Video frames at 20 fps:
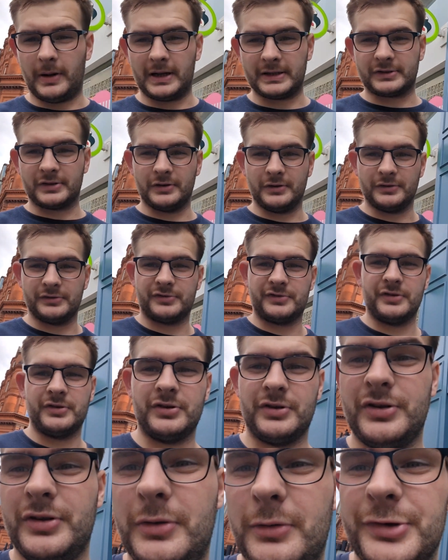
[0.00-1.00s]
McDonald's,
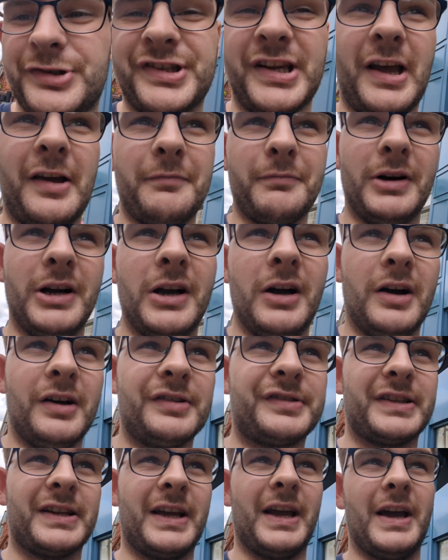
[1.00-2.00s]
you saved my
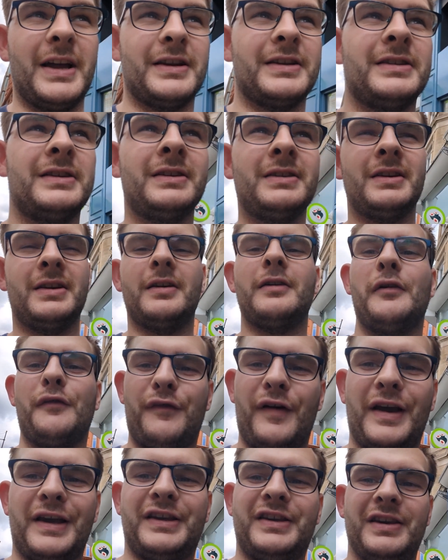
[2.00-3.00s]
ass again.
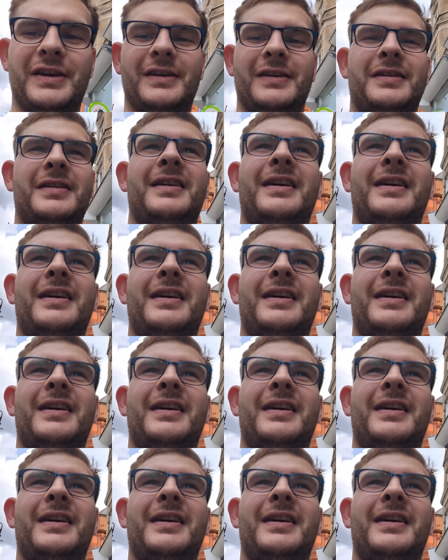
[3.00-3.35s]
Thank you.